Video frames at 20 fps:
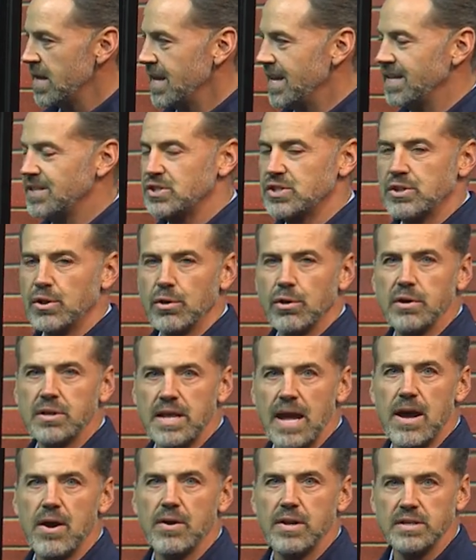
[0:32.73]
It's 3rd
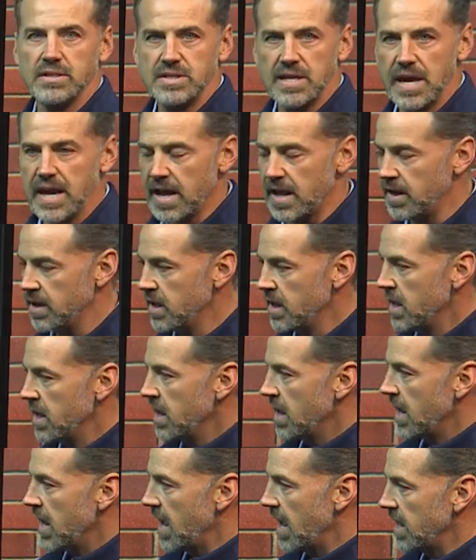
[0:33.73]
down and 10,
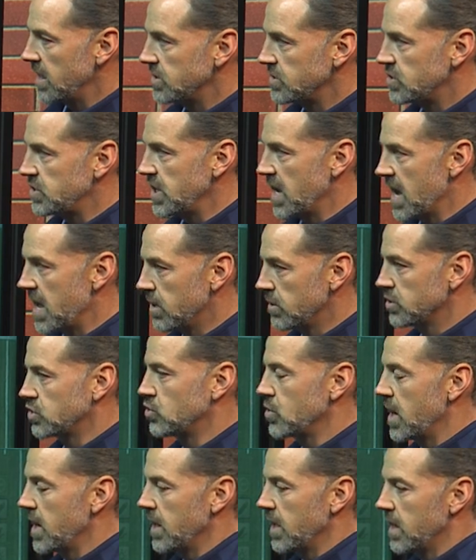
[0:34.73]
and Seattle's
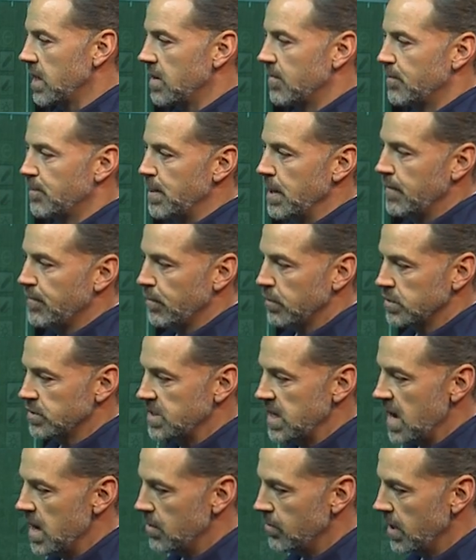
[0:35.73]
trying to get a big first
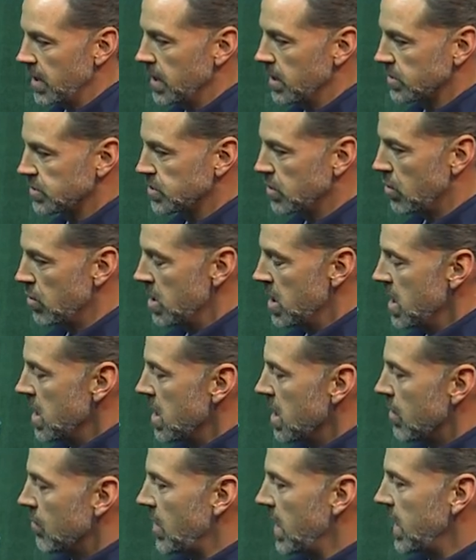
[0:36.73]
down right here. So
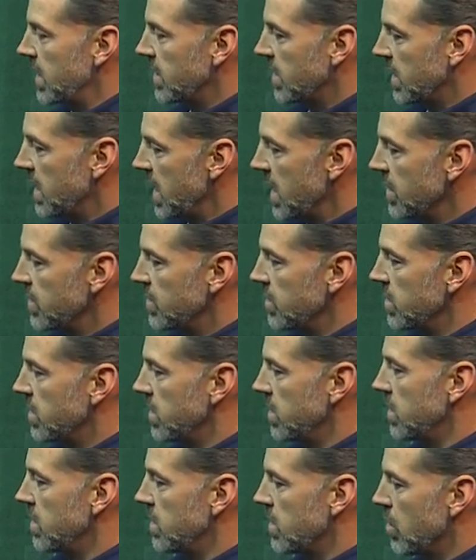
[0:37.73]
right out of the gate,
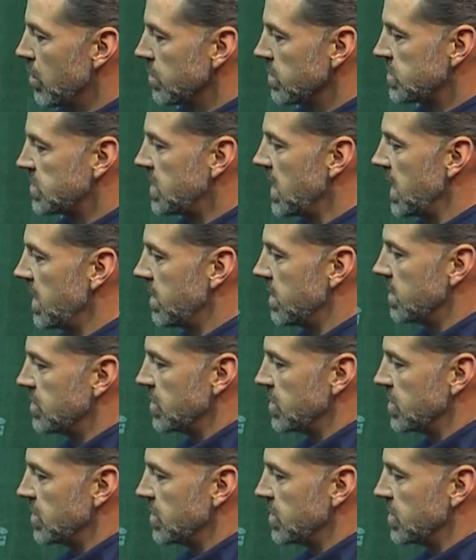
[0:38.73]
you notice that the